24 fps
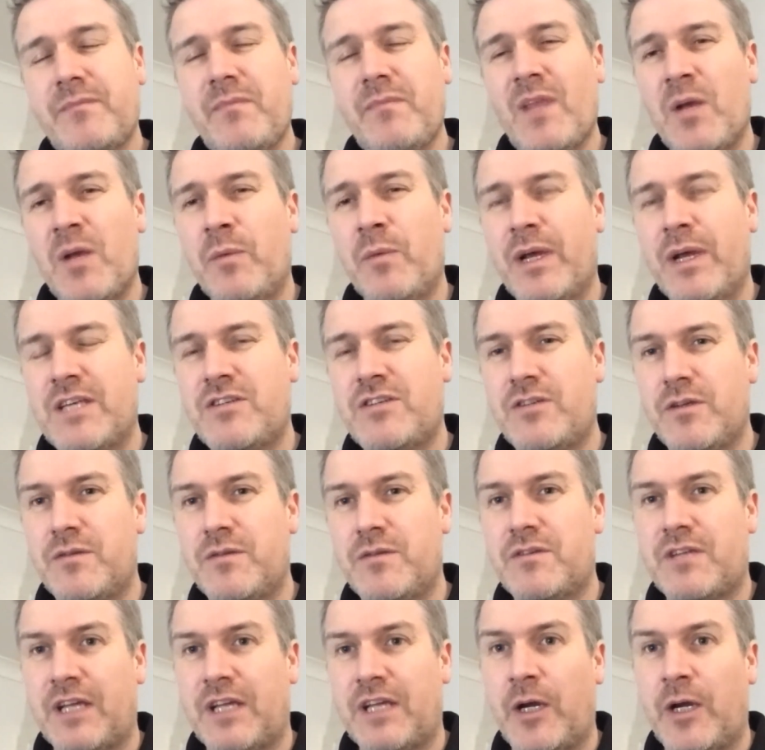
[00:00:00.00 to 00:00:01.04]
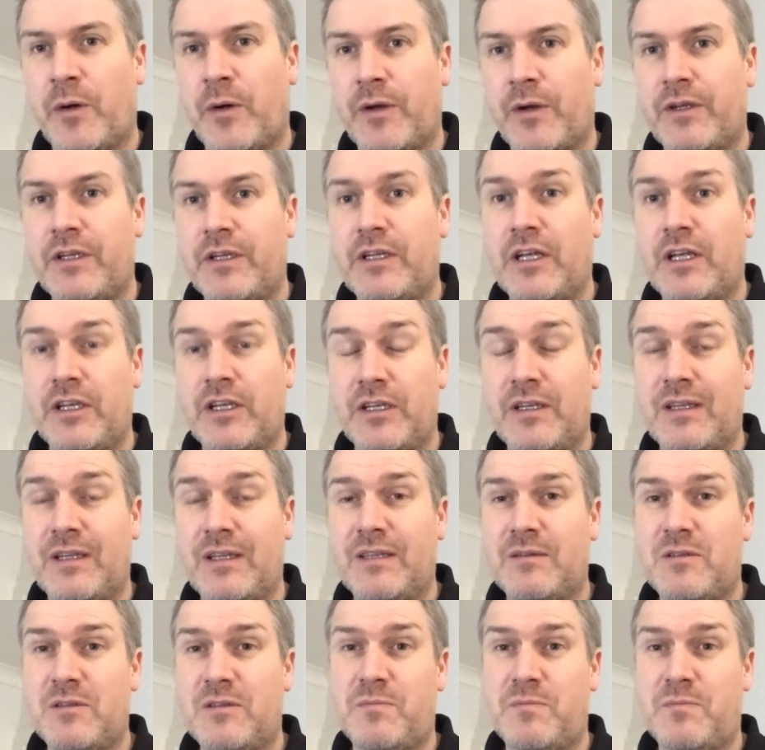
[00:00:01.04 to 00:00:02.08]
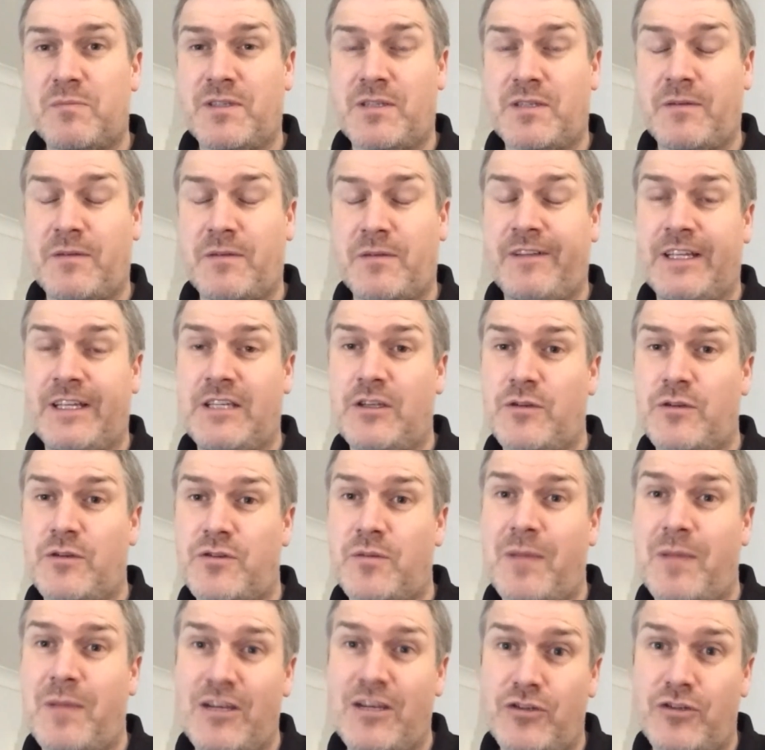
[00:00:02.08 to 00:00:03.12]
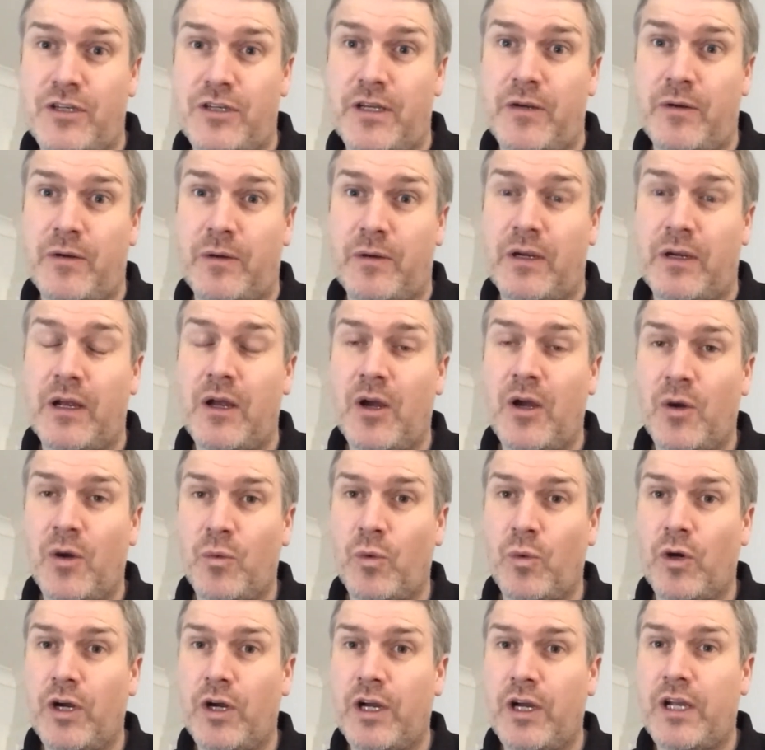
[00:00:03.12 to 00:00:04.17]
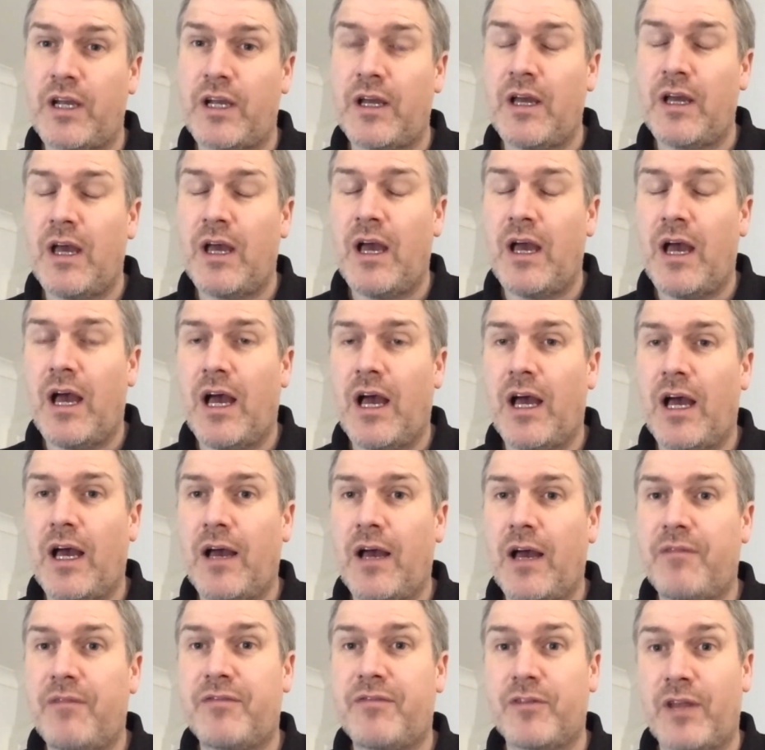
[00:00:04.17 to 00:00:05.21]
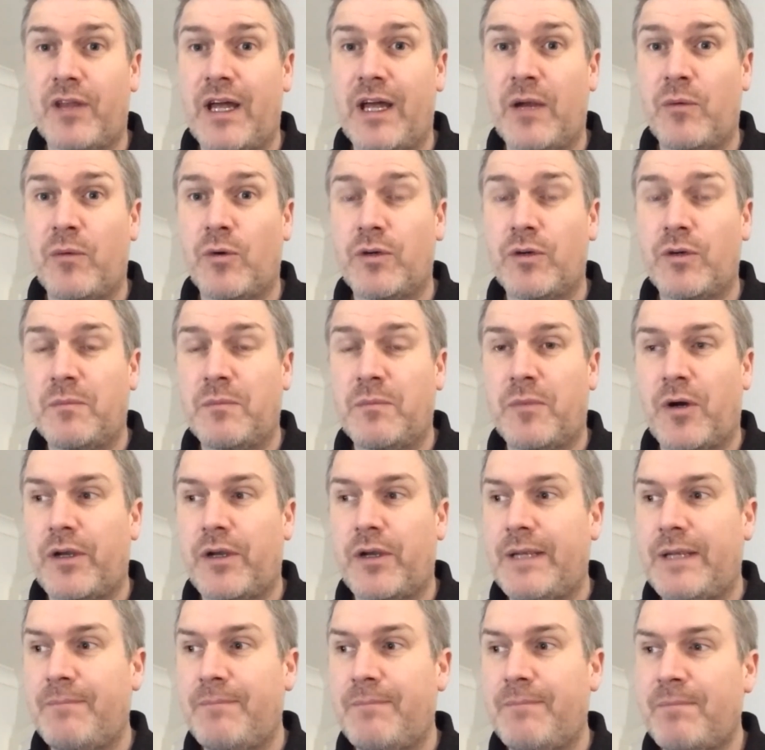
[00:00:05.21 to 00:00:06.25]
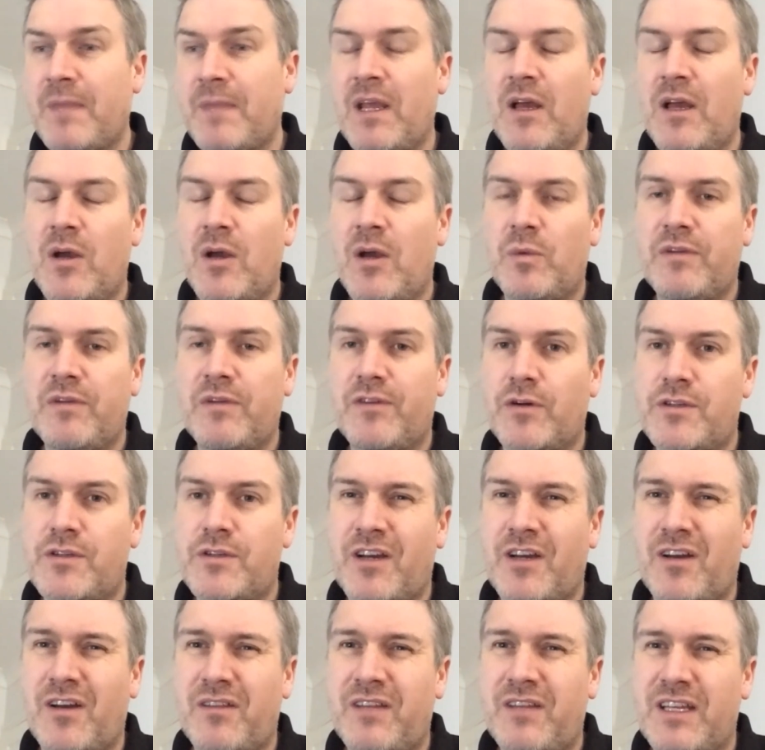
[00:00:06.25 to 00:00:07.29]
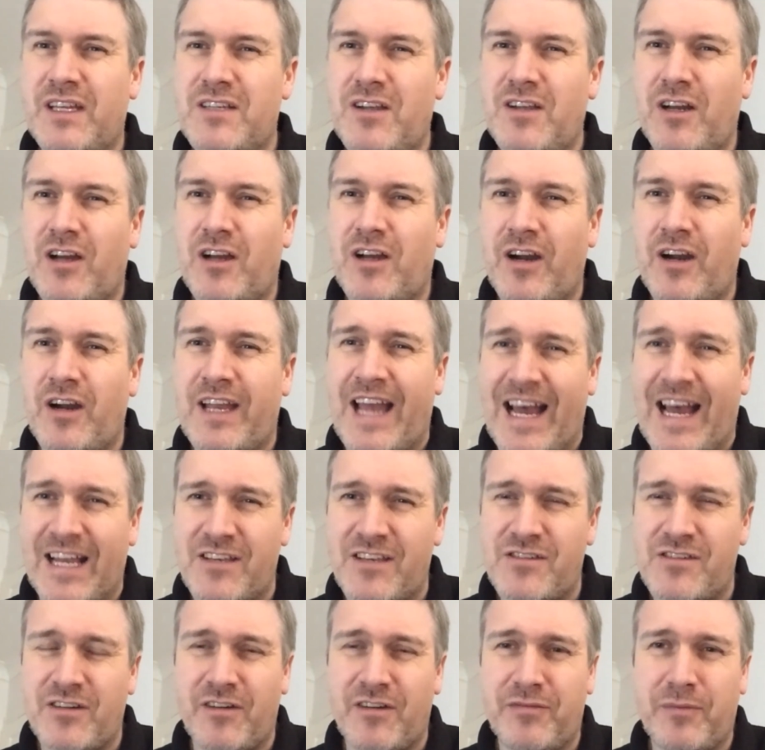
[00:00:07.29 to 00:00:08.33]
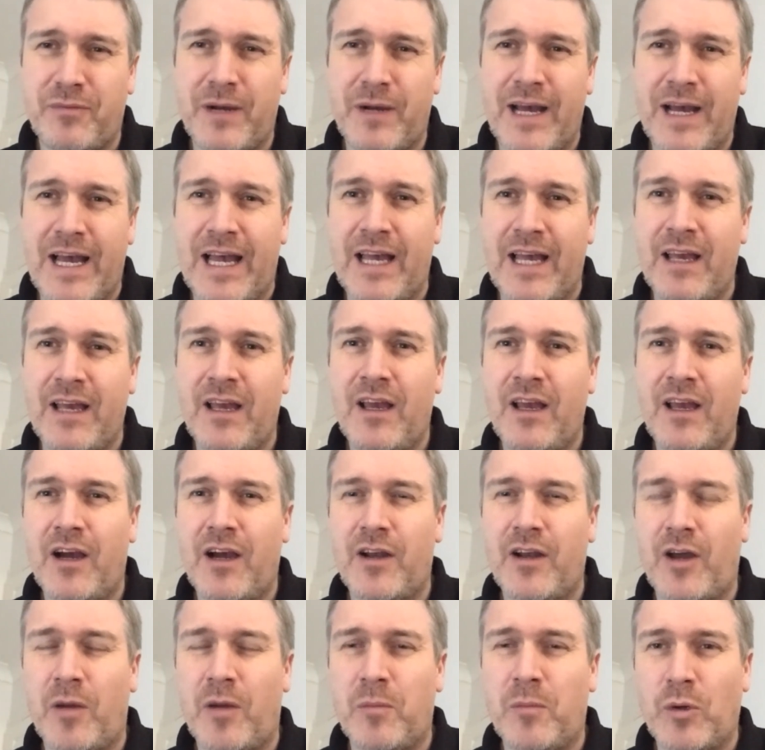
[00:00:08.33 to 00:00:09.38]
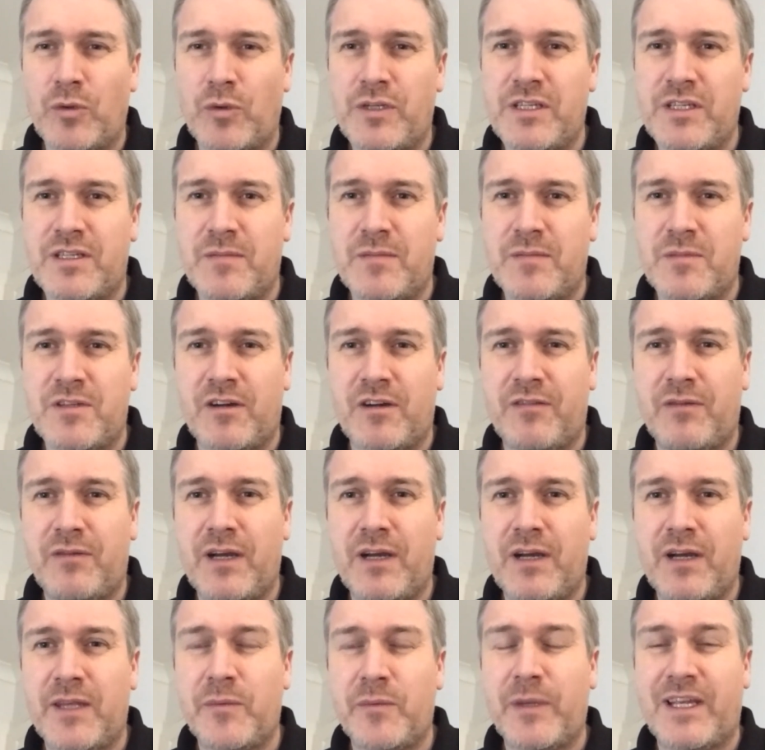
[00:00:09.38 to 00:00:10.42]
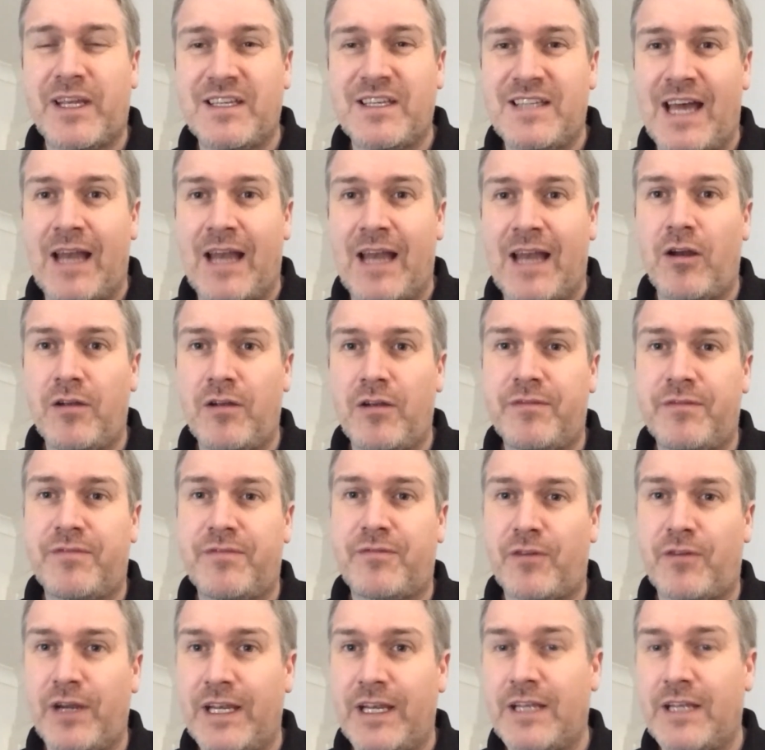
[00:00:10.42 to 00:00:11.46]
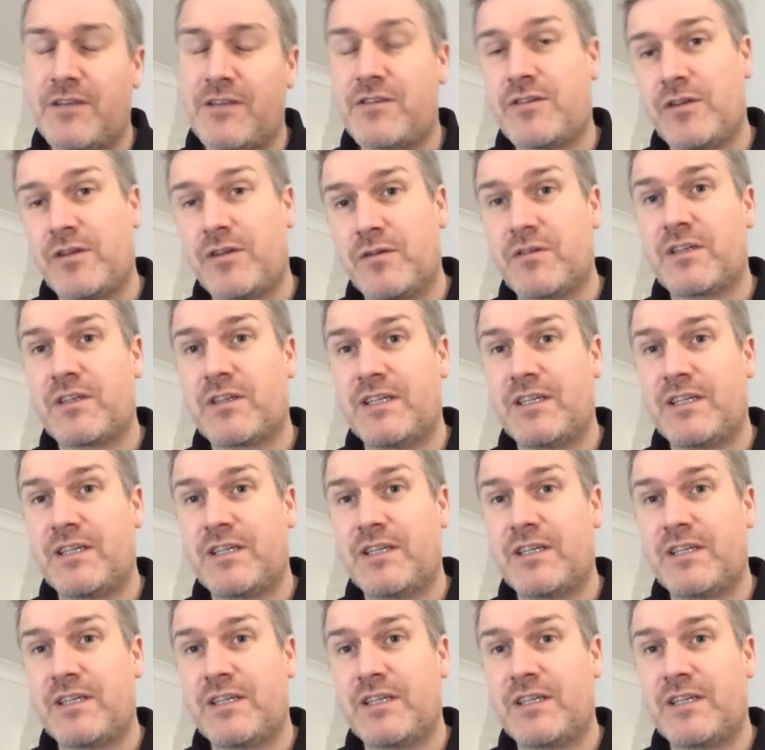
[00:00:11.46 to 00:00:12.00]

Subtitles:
where students can go on and specifically do some engineering work for their awarding body. We've also got things like our CAD software and our multi-sim software that we can download for free, and students can